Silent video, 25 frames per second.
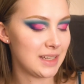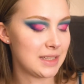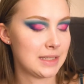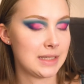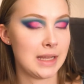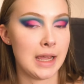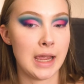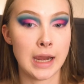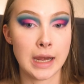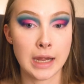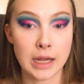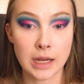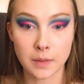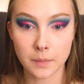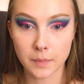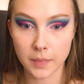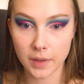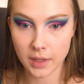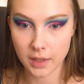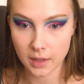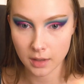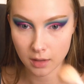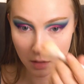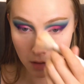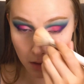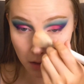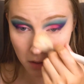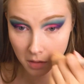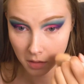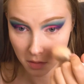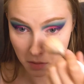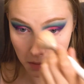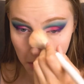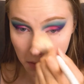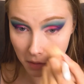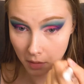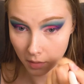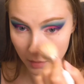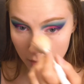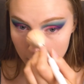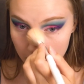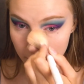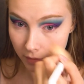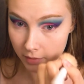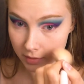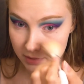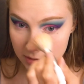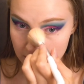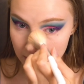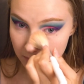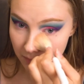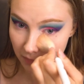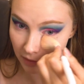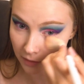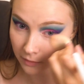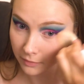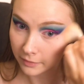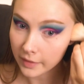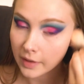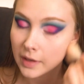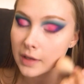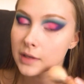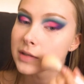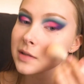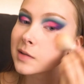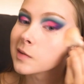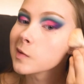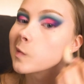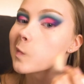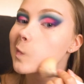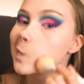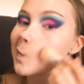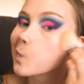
tiny bit on the rest of my face.